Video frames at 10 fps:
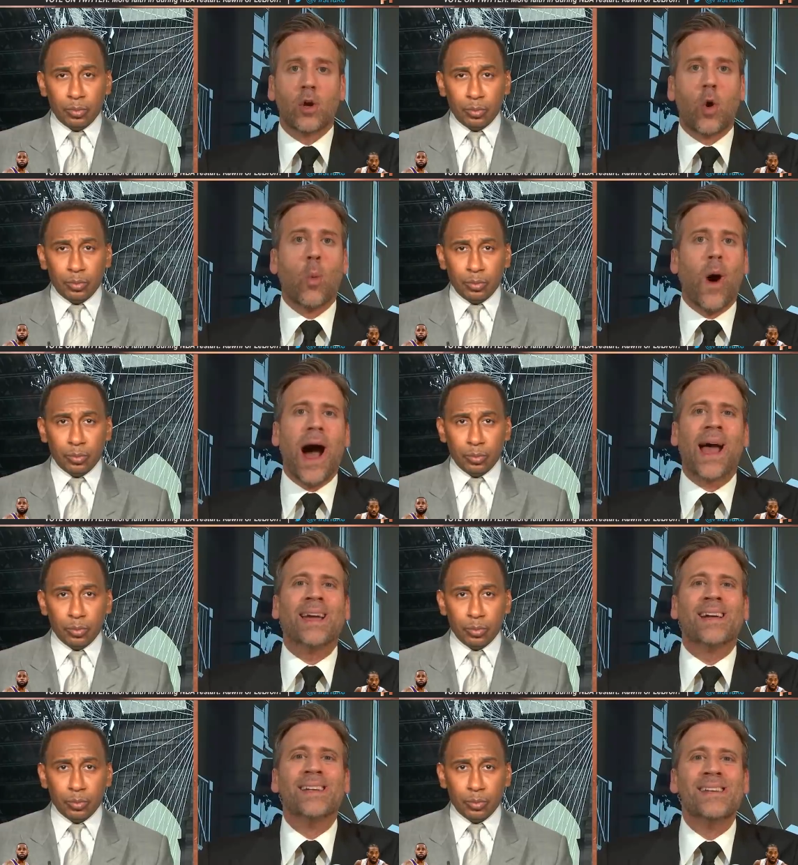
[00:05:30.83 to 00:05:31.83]
Speaker 1: Kawhi
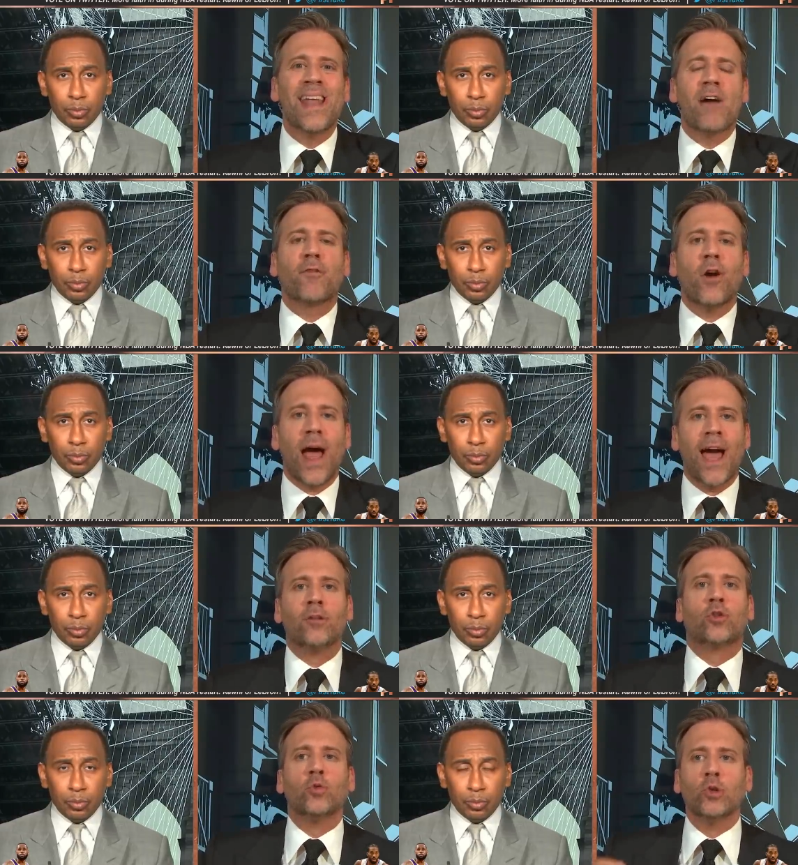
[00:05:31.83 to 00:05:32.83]
never
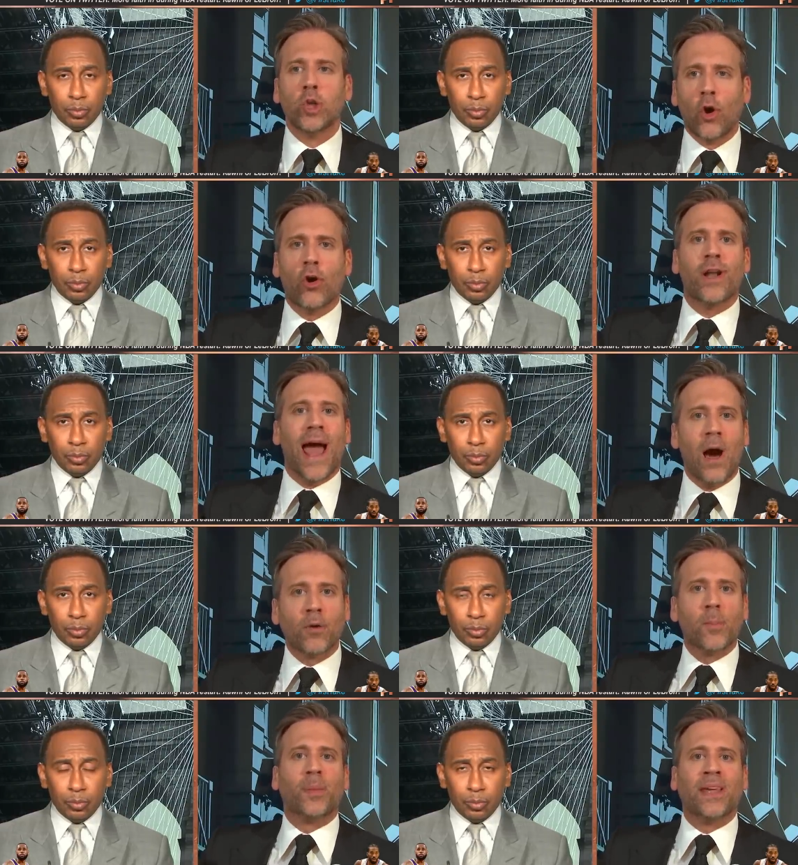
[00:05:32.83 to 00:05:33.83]
had to learn how
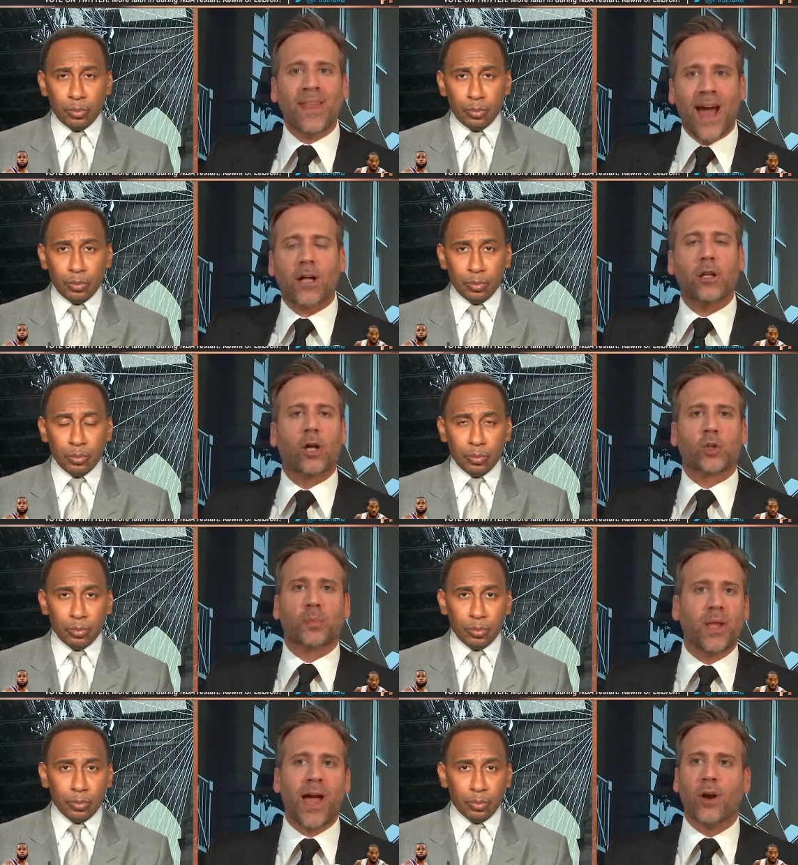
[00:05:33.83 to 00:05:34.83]
to be that clutch
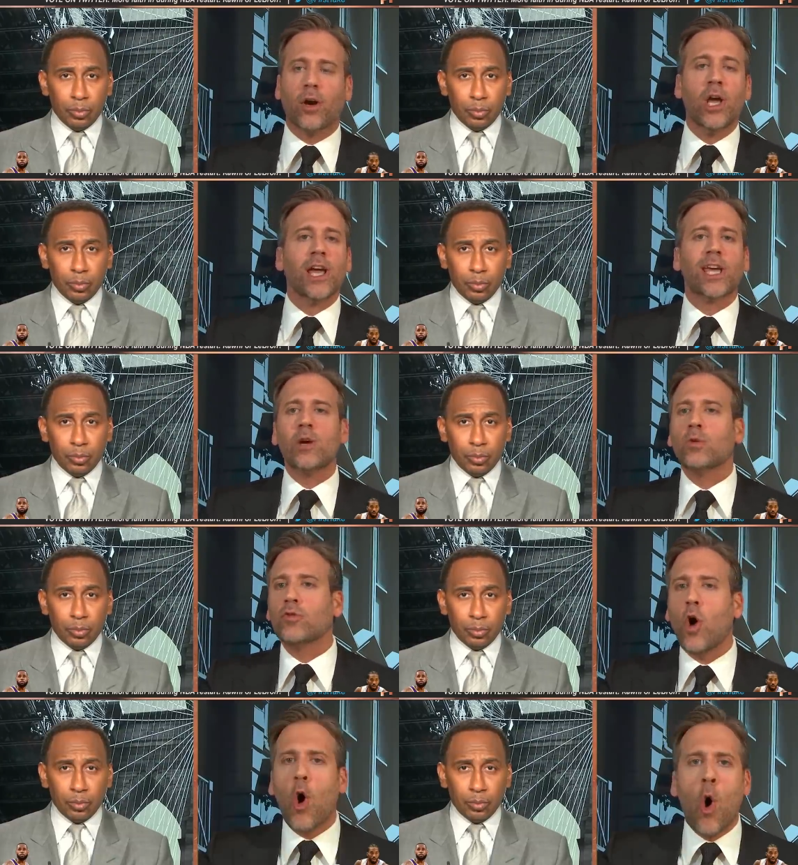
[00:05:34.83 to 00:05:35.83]
player. He was
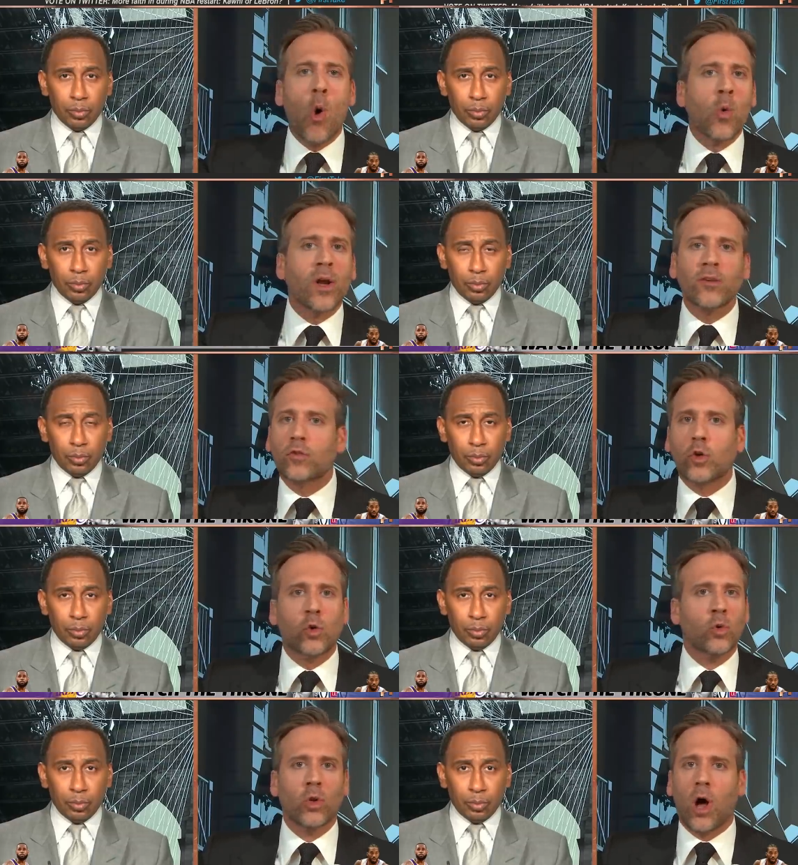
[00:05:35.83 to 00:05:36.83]
always
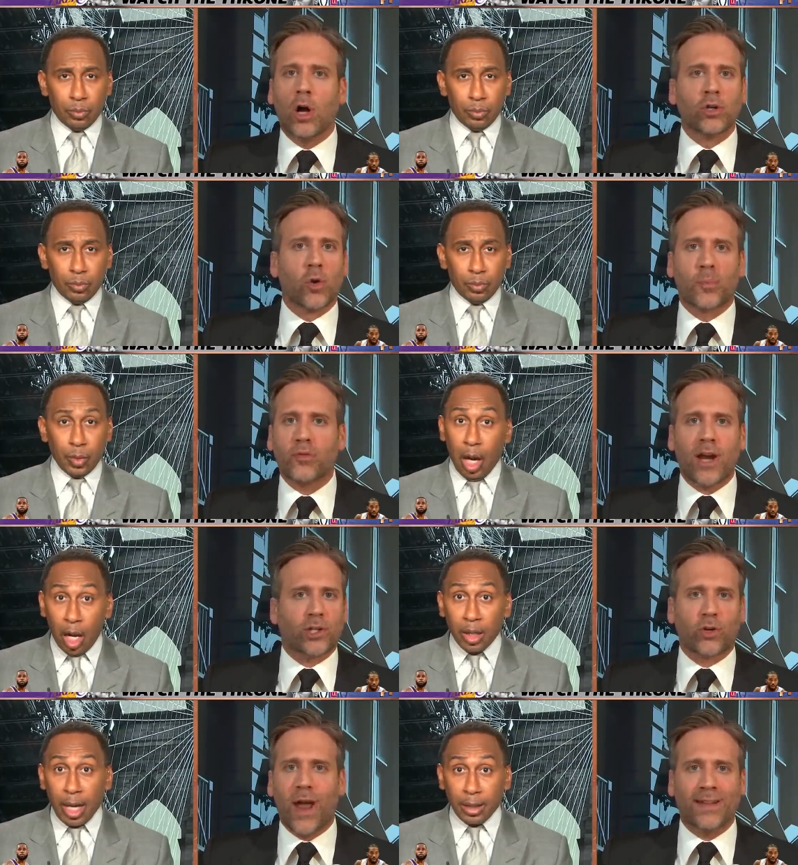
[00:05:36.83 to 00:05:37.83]
cool under
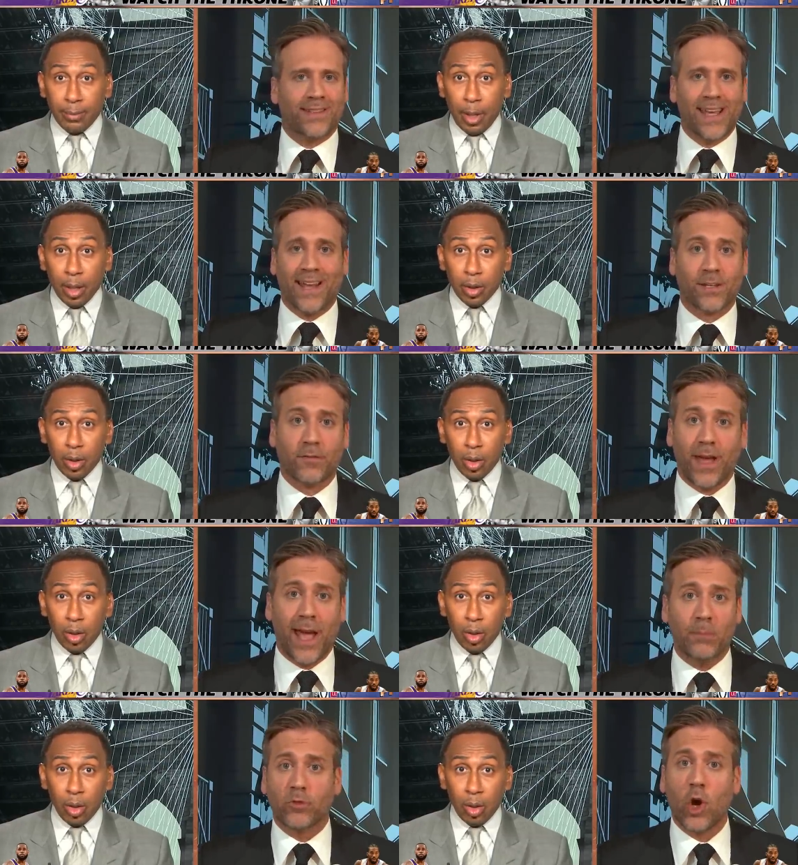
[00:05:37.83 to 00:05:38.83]
pressure at the end of
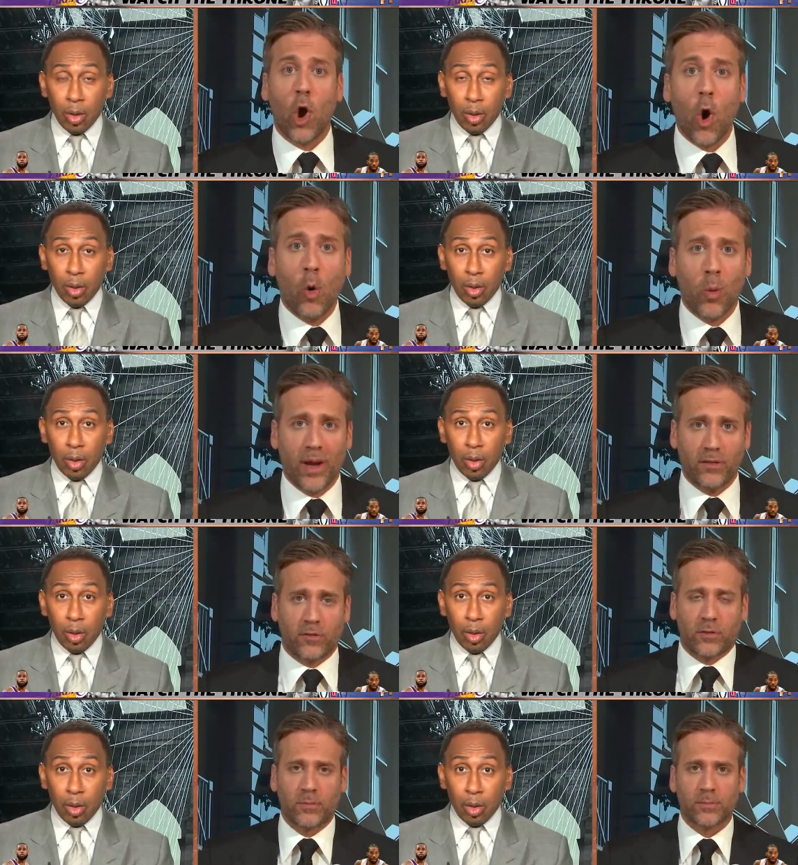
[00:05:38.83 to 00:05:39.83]
games. Always.